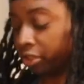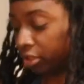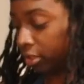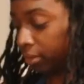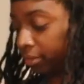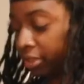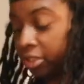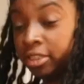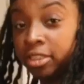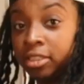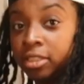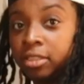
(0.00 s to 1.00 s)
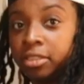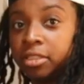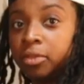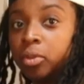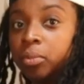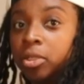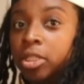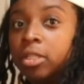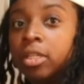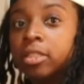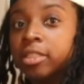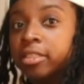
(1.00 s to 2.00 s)
some seasonings that will
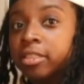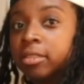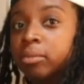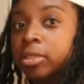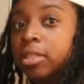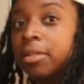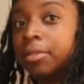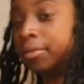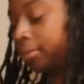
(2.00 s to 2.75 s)
be listed below.